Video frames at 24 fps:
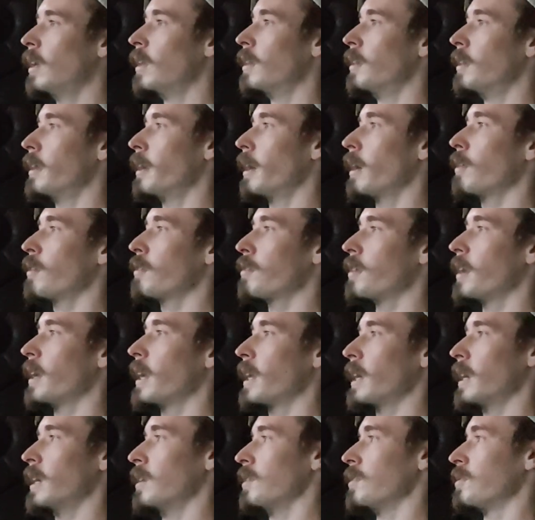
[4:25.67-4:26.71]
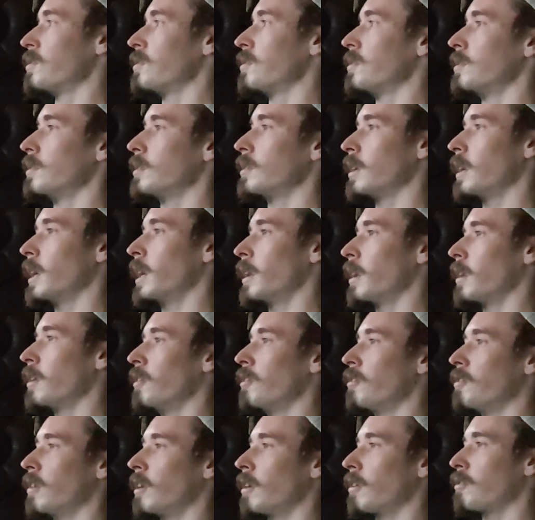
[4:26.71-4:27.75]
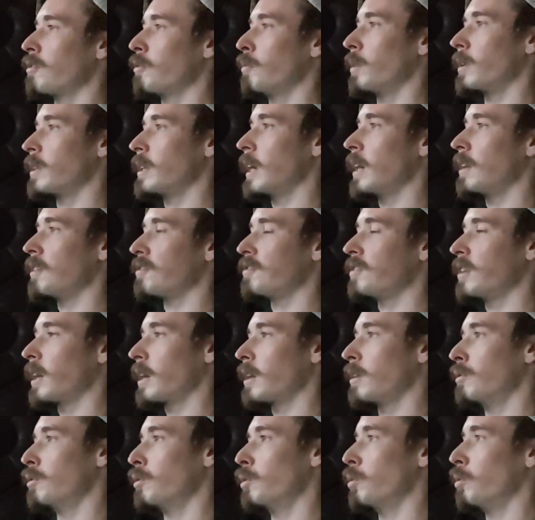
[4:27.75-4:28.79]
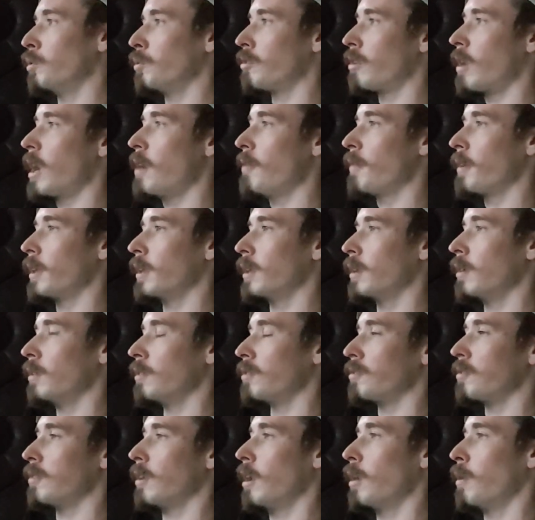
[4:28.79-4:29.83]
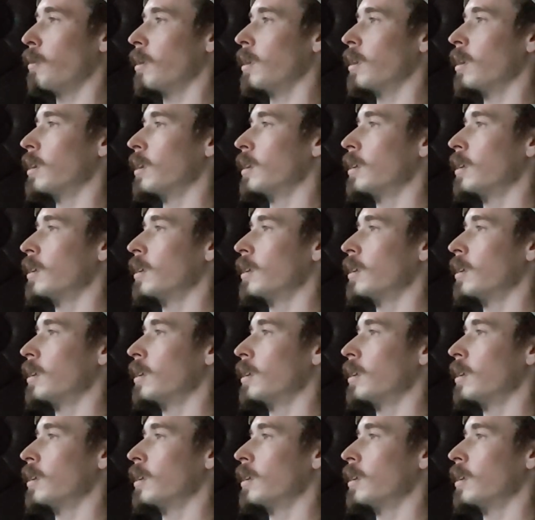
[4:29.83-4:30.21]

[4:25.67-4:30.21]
The other thing is, in conjunction with that second rule, driving a little slower,